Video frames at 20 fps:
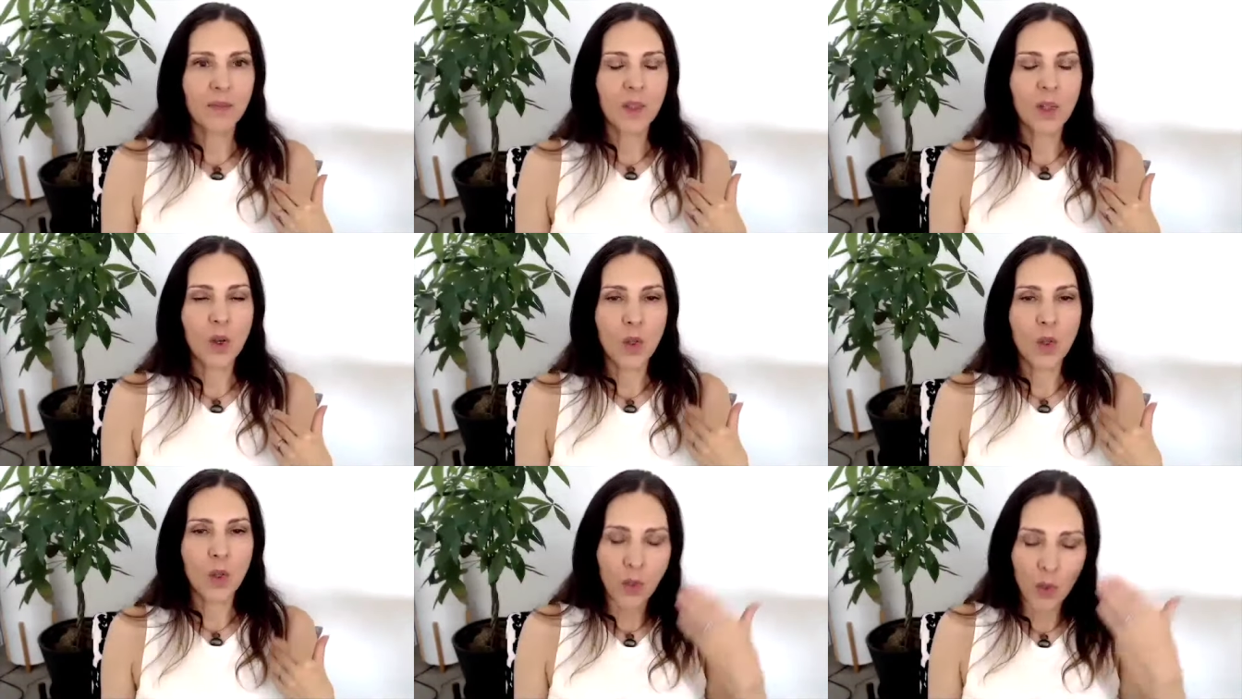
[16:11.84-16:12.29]

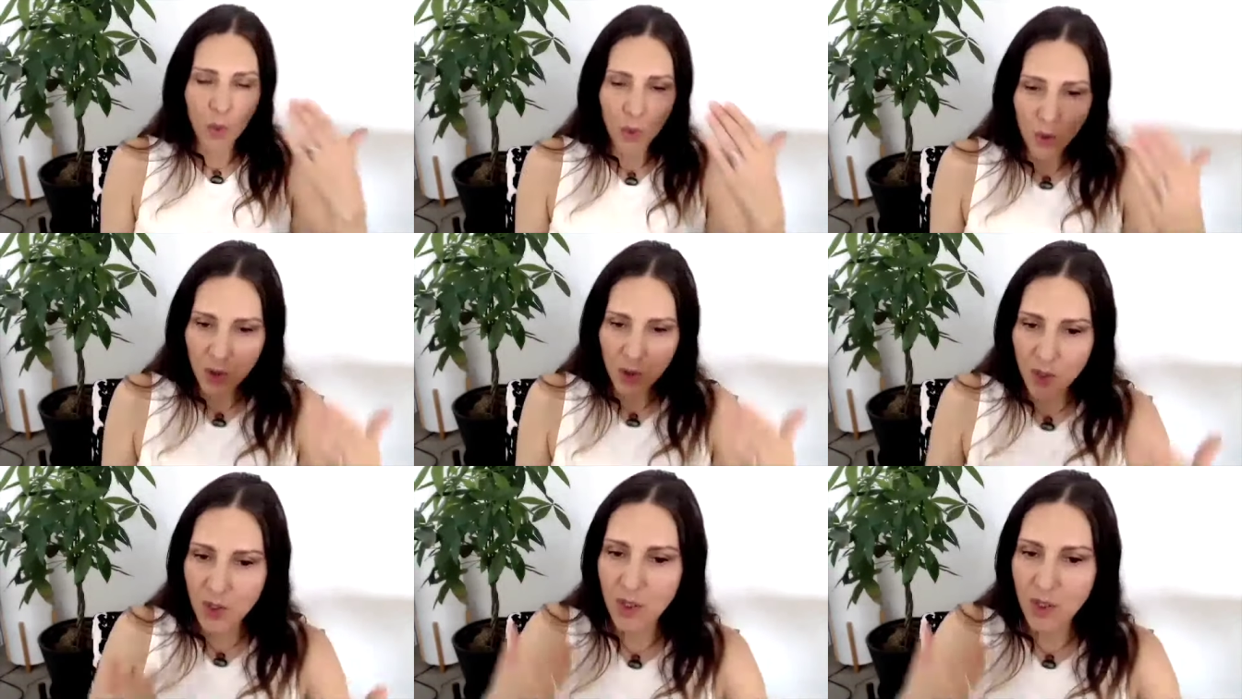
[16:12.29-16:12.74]

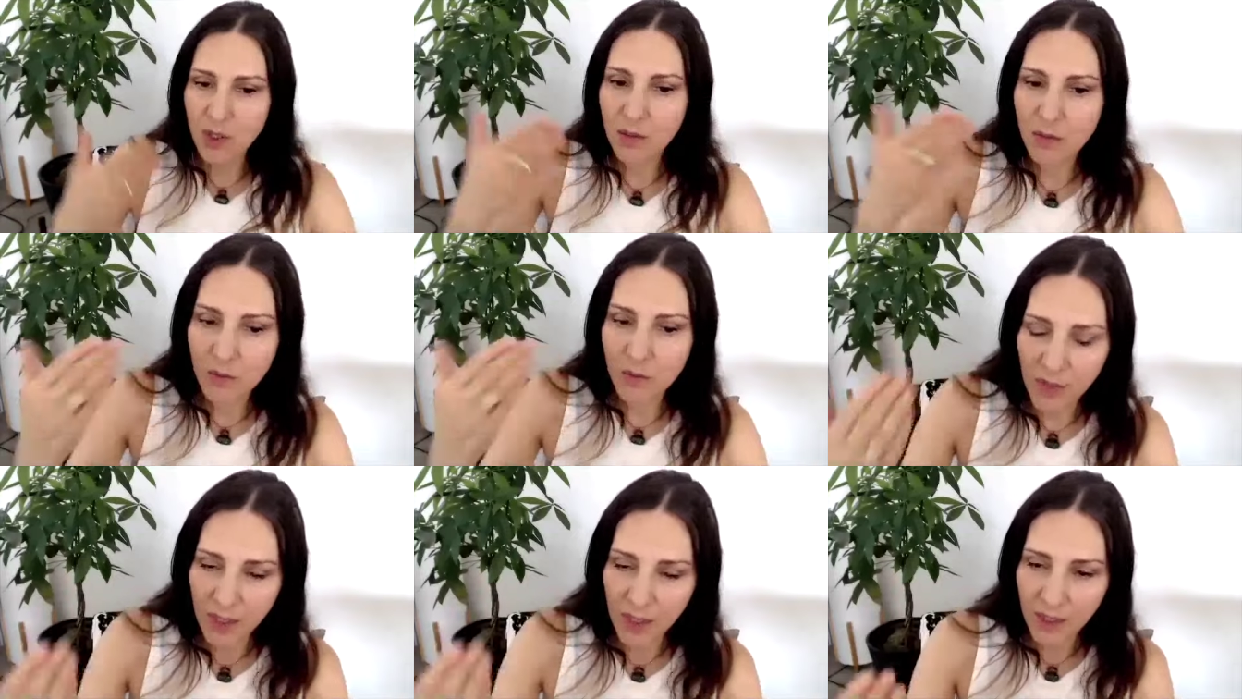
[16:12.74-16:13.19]
thoughts and
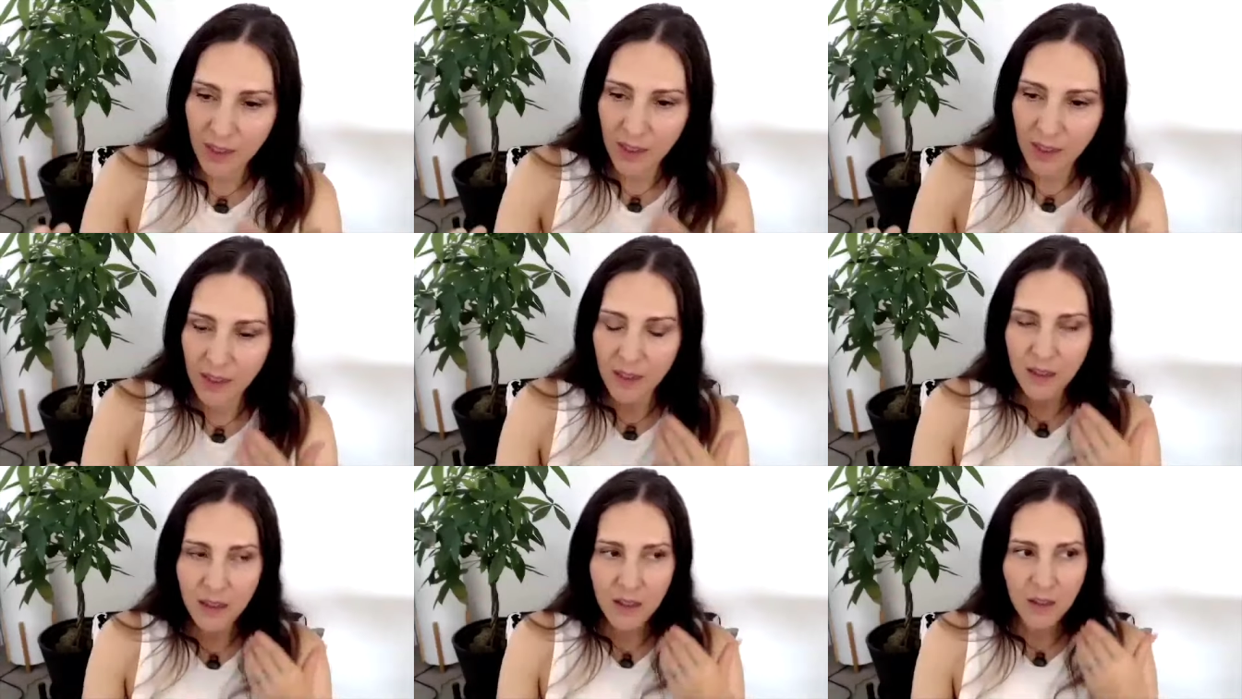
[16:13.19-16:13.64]

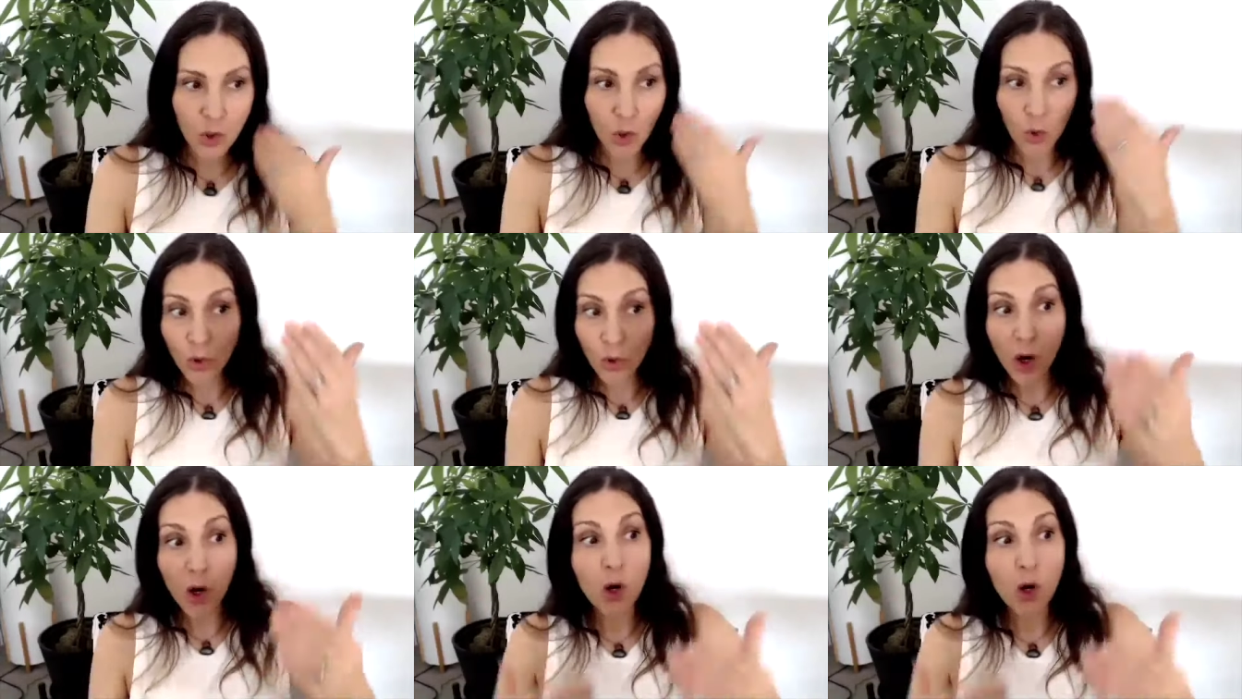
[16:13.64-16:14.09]
feelings
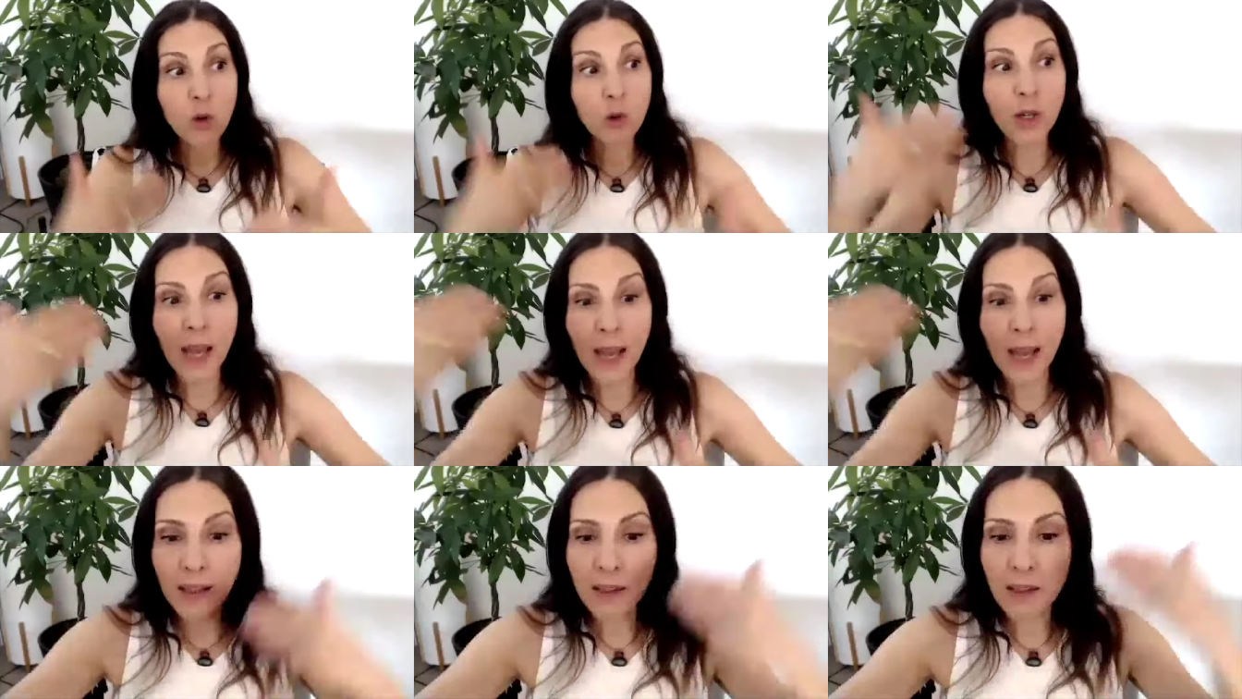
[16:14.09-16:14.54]
your own
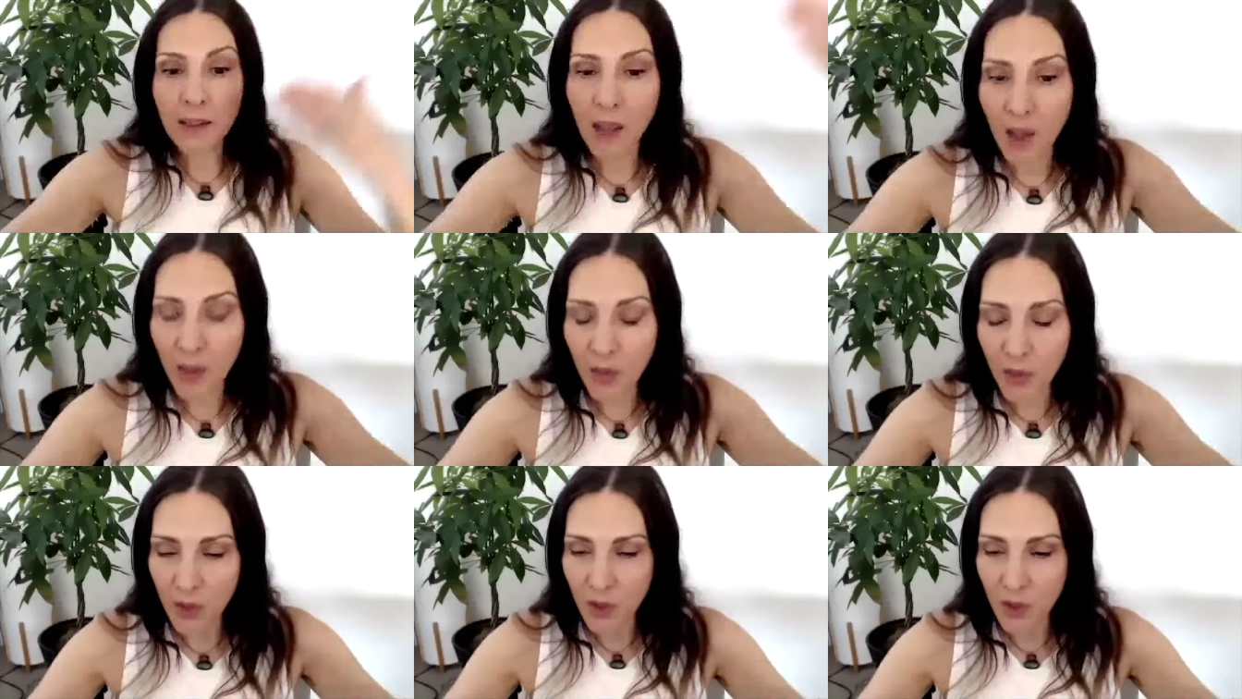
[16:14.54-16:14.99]
and
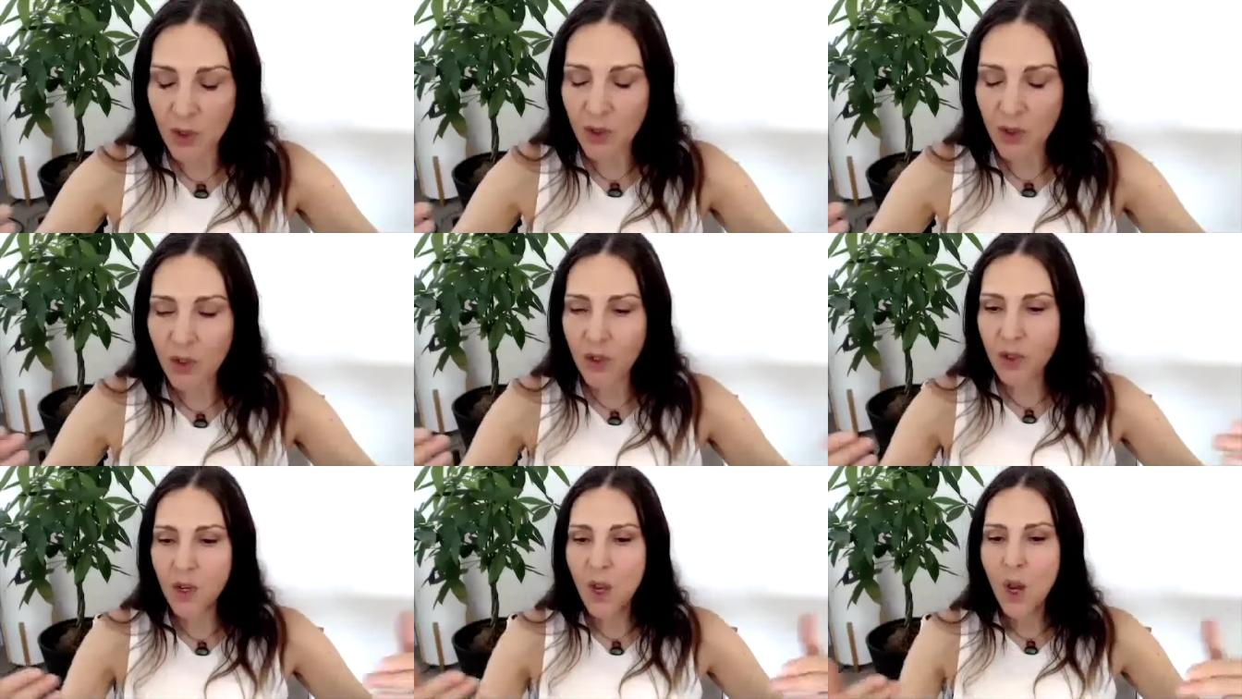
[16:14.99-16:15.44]

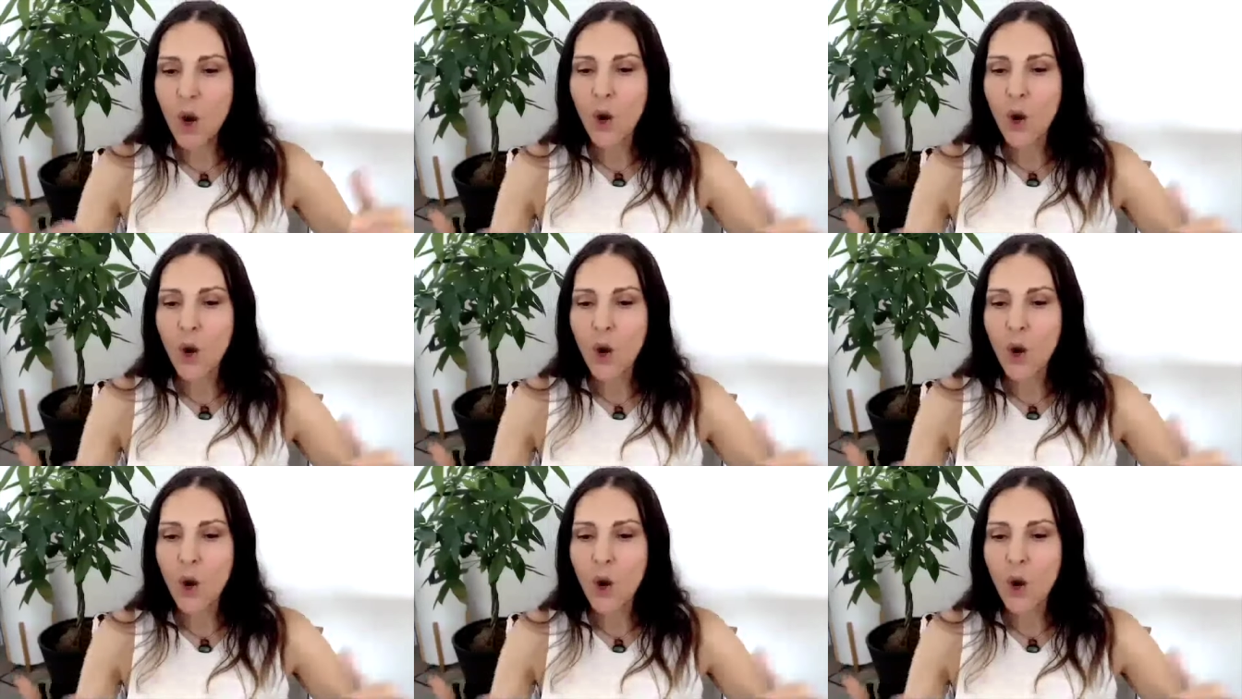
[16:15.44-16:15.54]
others